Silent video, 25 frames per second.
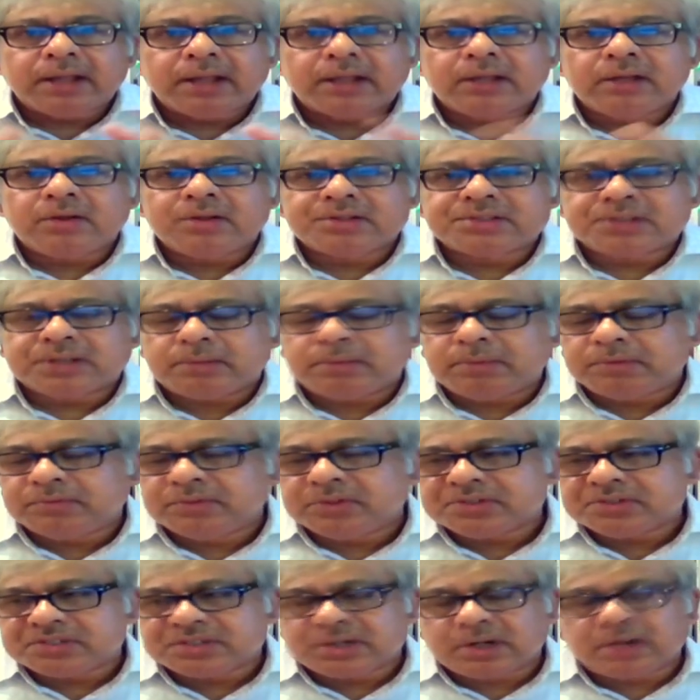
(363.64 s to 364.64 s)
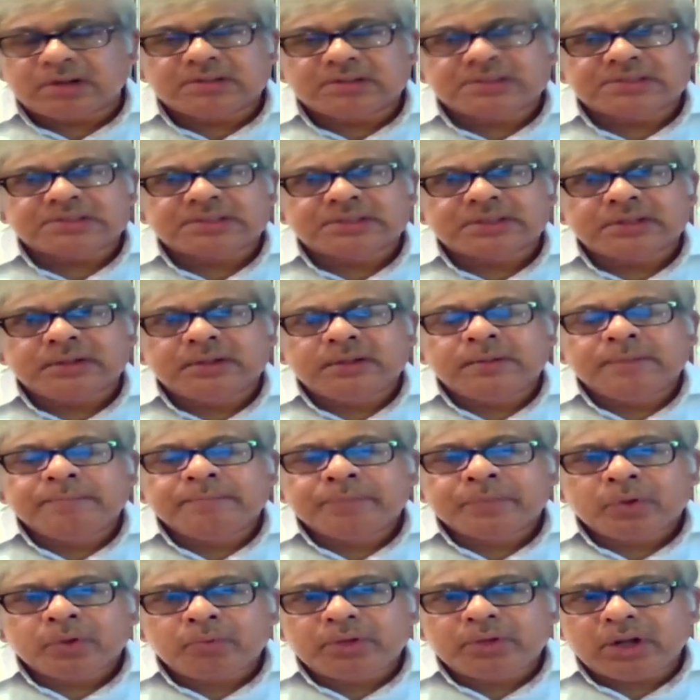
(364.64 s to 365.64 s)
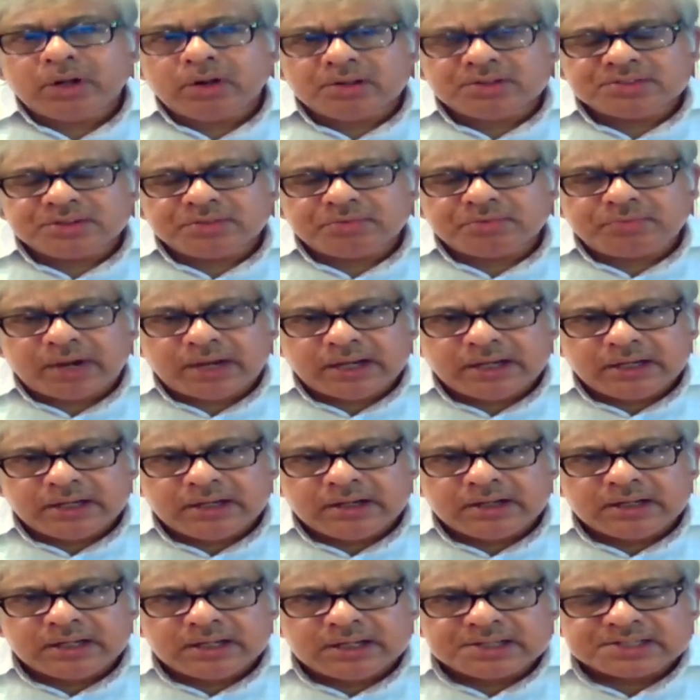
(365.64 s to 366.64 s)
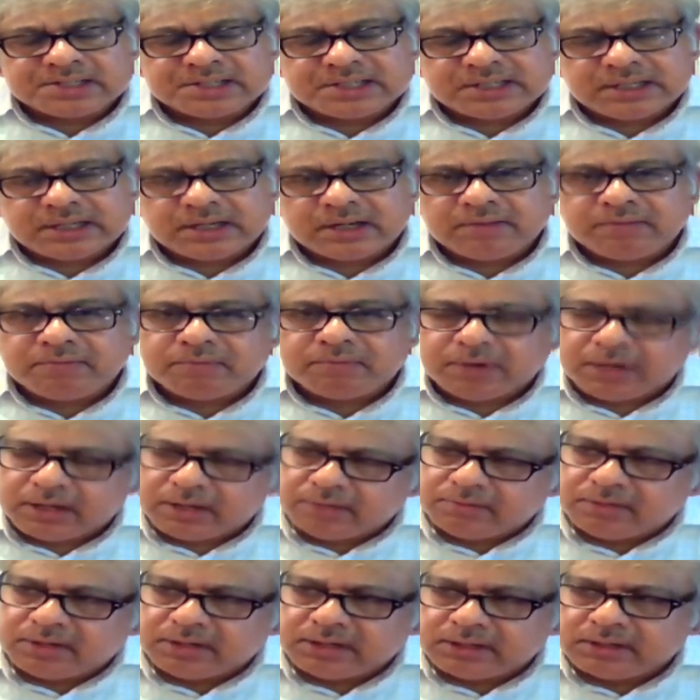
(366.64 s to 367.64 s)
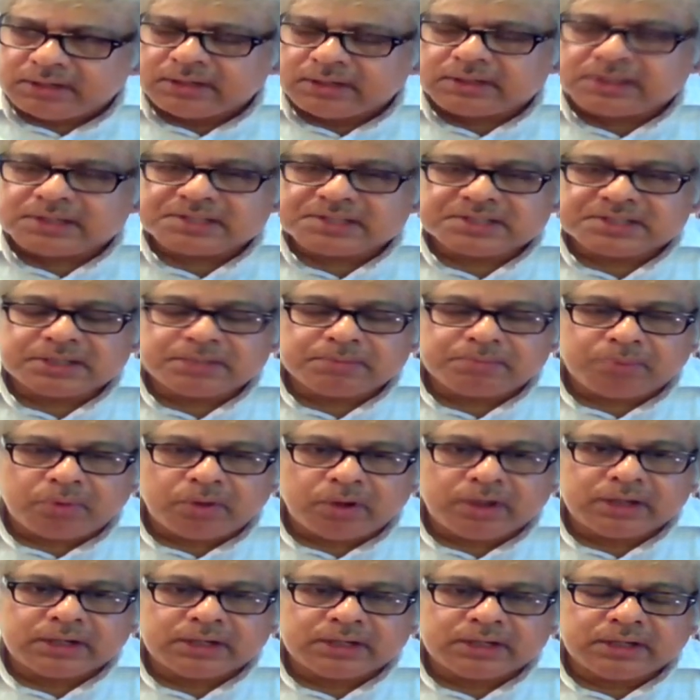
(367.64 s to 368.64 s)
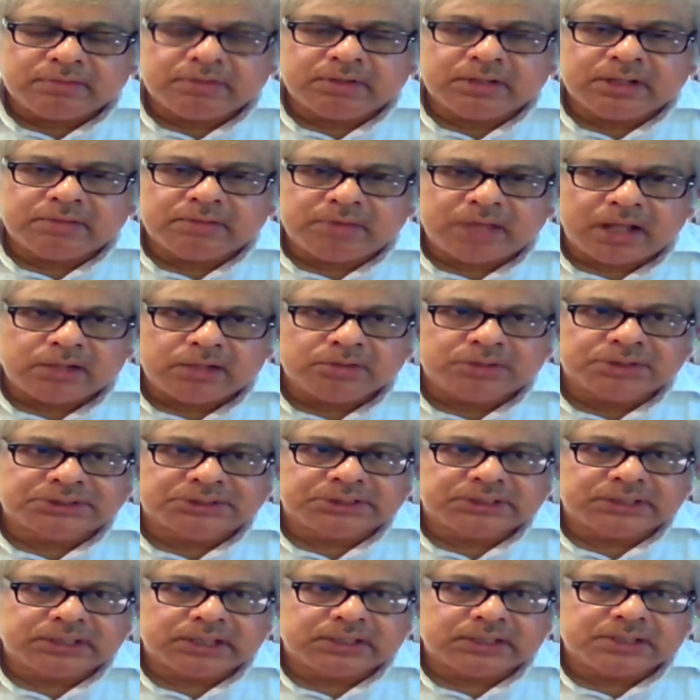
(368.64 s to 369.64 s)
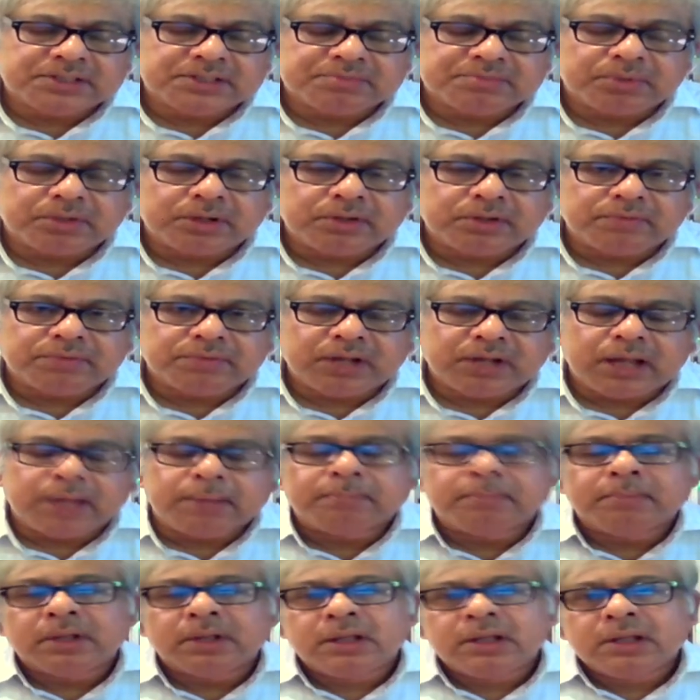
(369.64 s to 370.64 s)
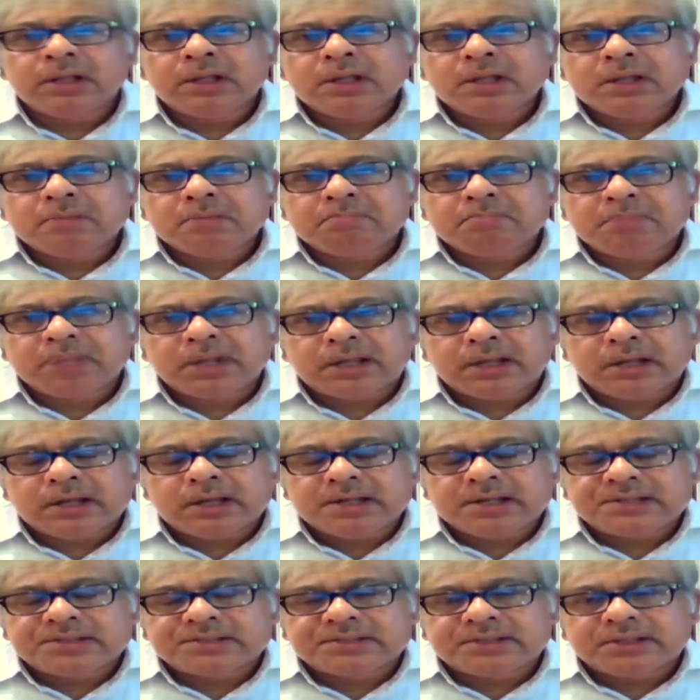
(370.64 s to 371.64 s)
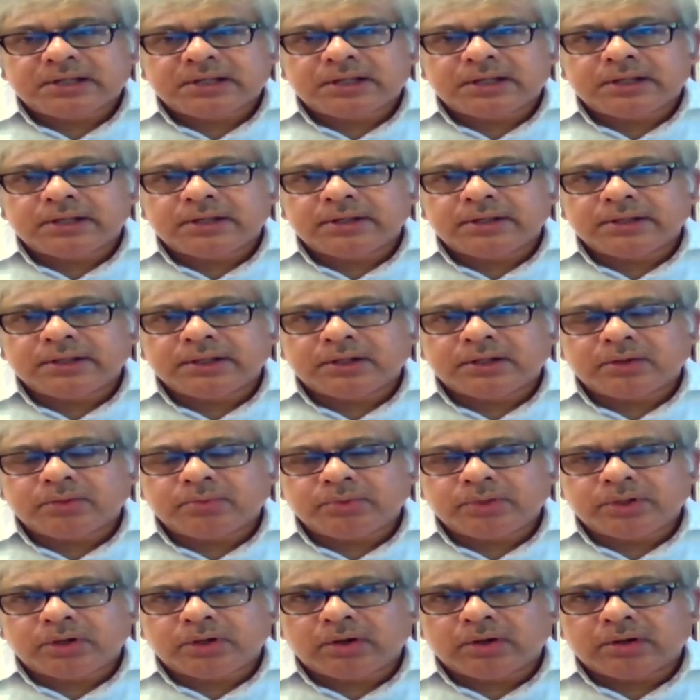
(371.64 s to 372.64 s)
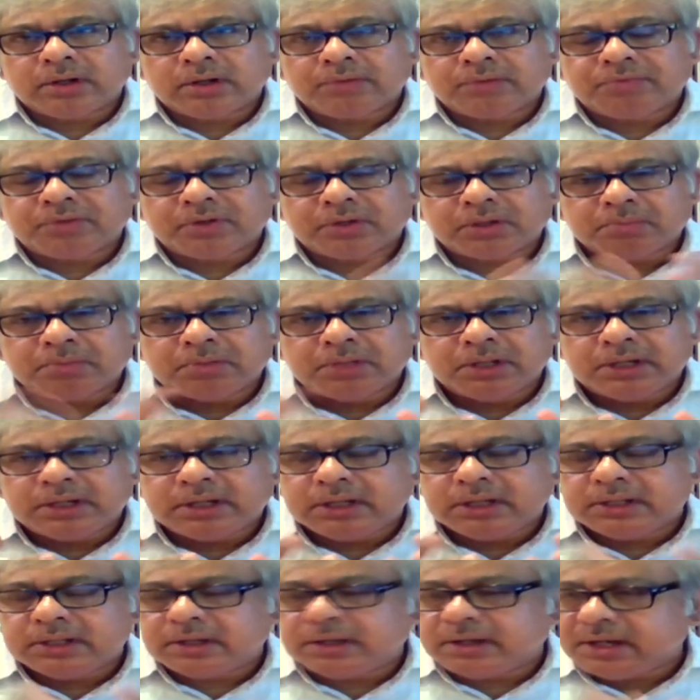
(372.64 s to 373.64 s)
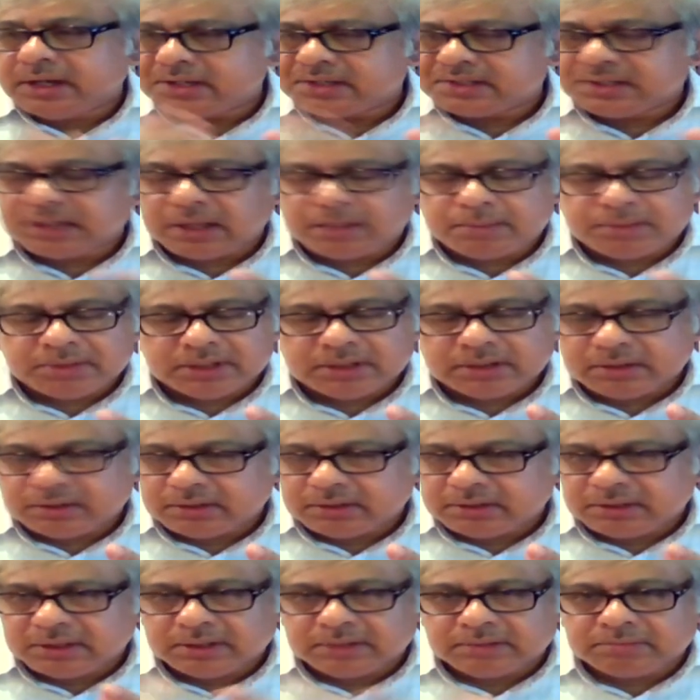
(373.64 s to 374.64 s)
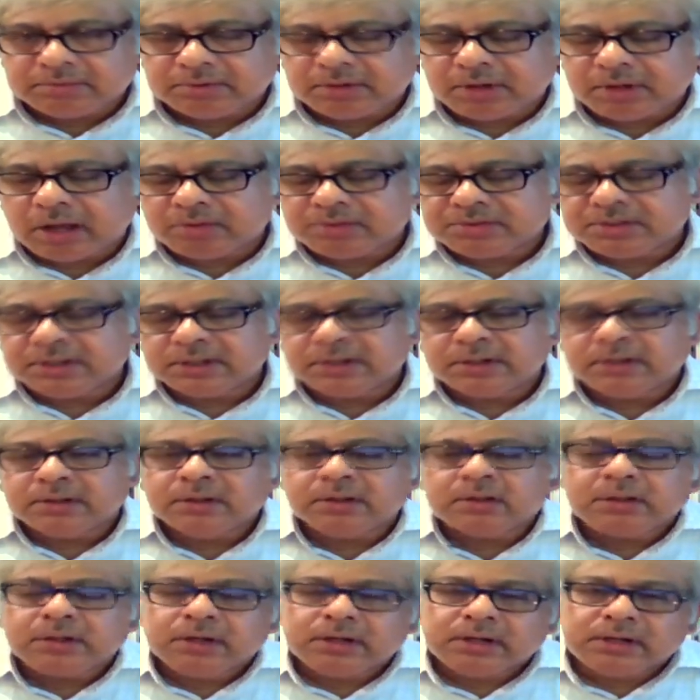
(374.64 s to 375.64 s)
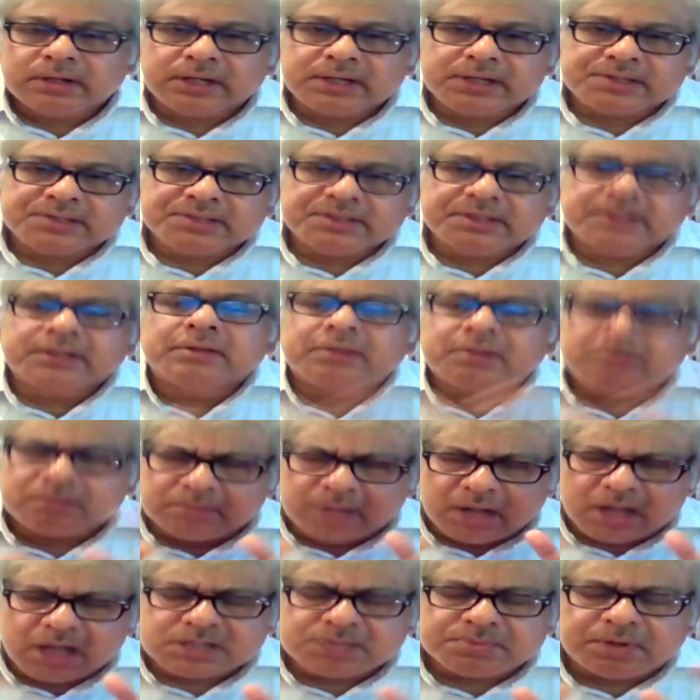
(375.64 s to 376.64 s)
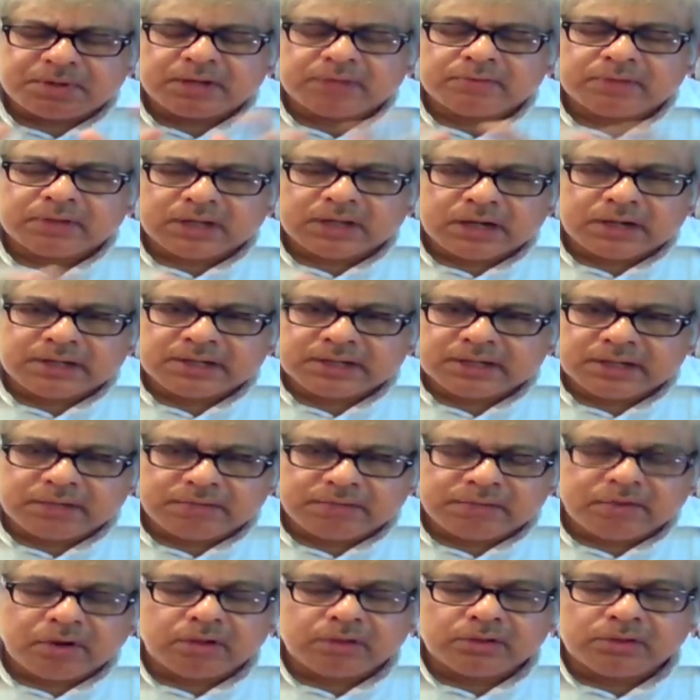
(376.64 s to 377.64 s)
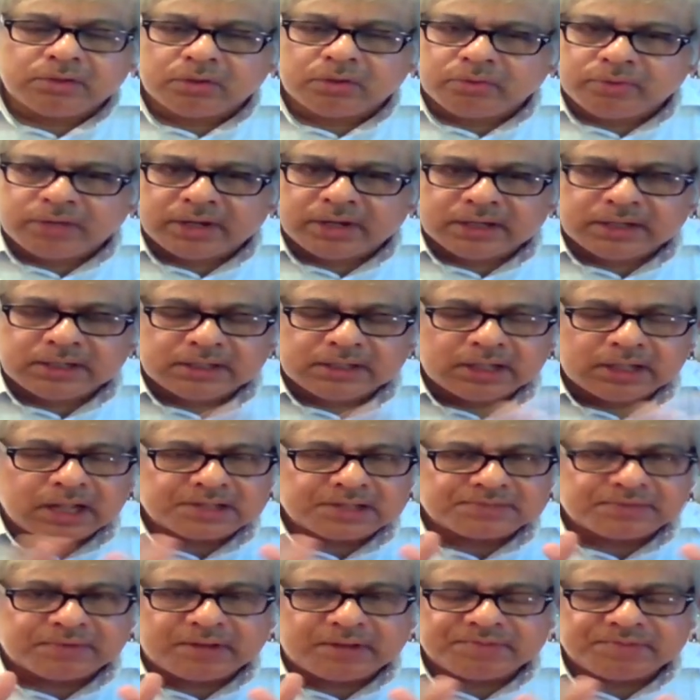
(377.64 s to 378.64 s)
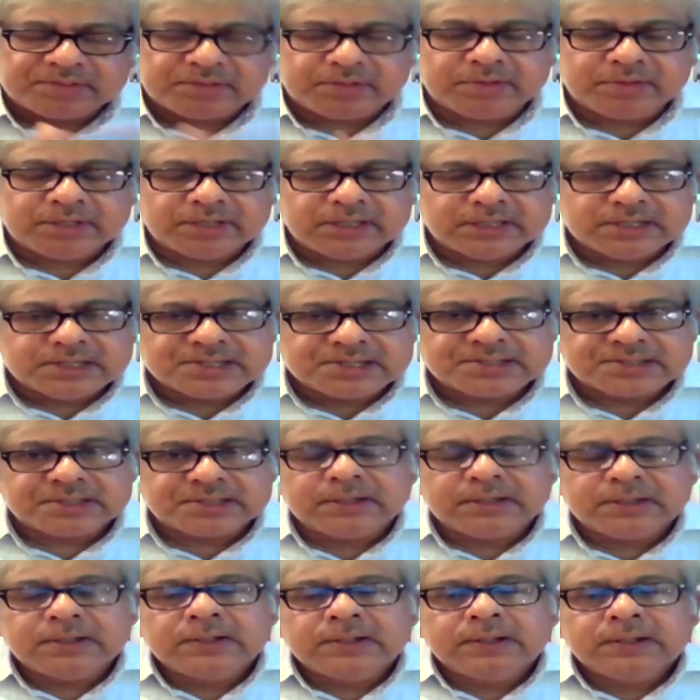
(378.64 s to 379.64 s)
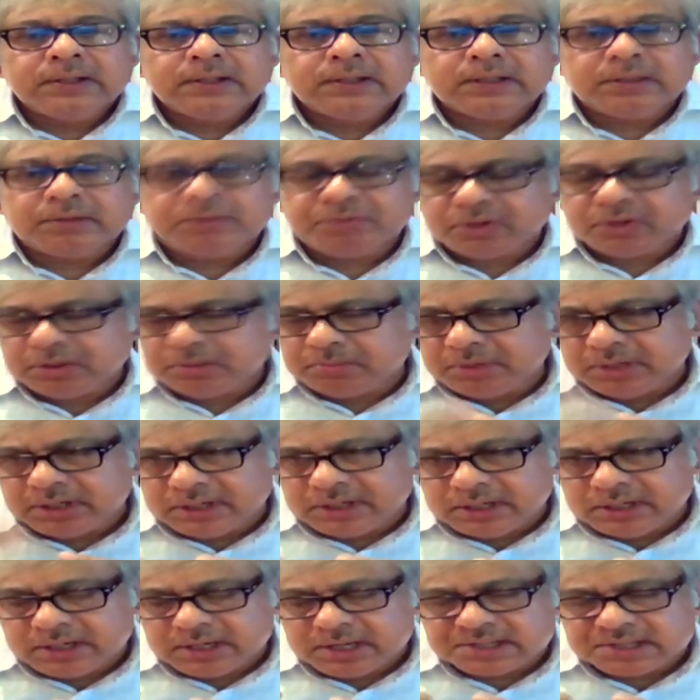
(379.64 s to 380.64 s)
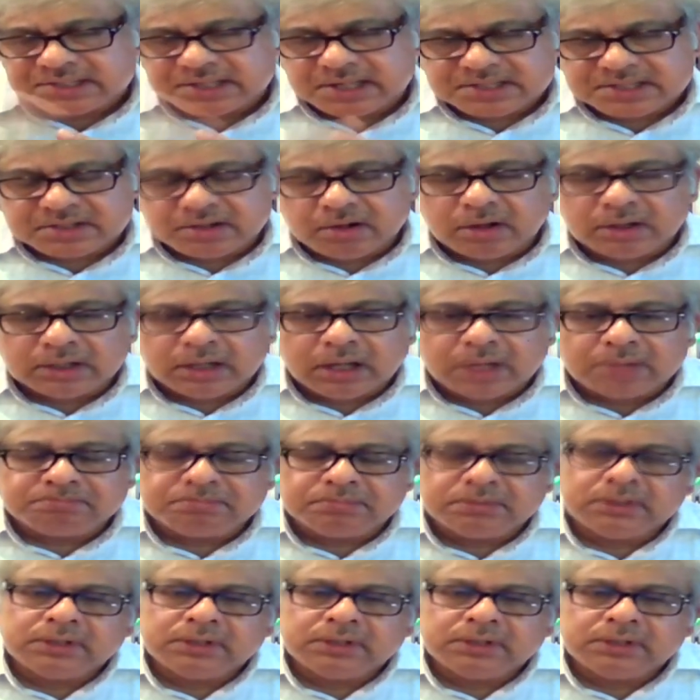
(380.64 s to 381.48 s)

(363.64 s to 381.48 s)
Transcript: some of those stocks. We are also finding real estate at a very very interesting point given the valuation at this point of time, because uh, you know we are affordability, the rates, I mean uh, the housing rates in large part of the country have gone nowhere in last five seven years. The affordability index has gone up.